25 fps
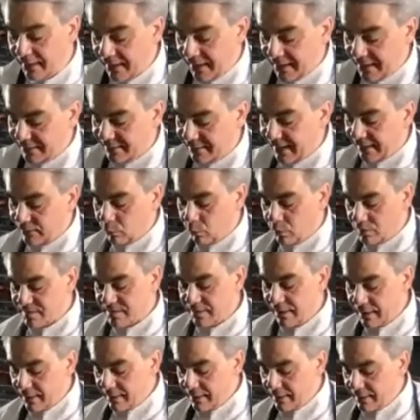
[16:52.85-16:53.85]
And that was
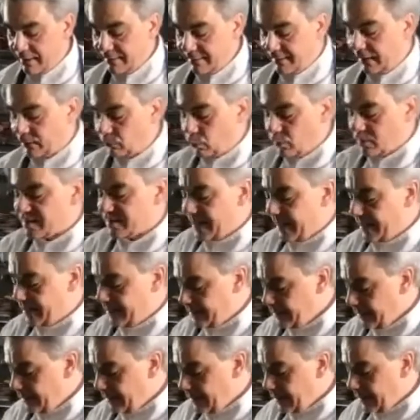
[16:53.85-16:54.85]

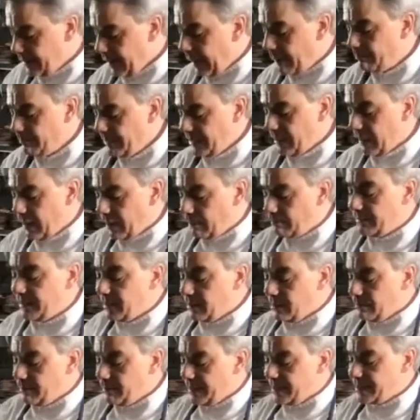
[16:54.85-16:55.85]
then a
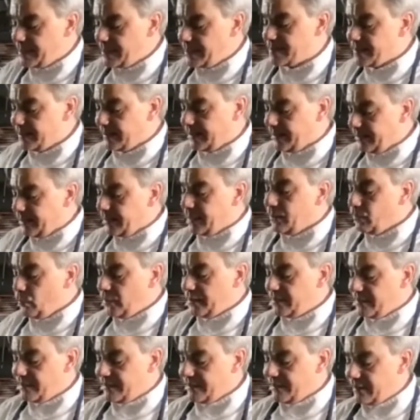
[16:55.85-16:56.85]
meal basically,
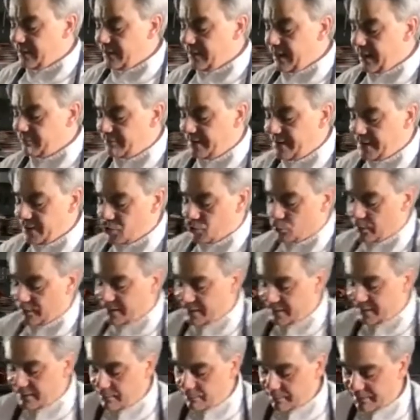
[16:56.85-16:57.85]
finished with a
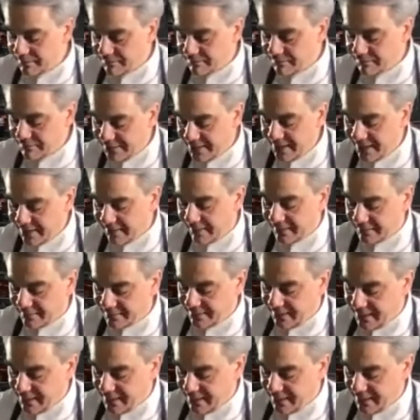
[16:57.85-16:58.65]
little bit vinegar at the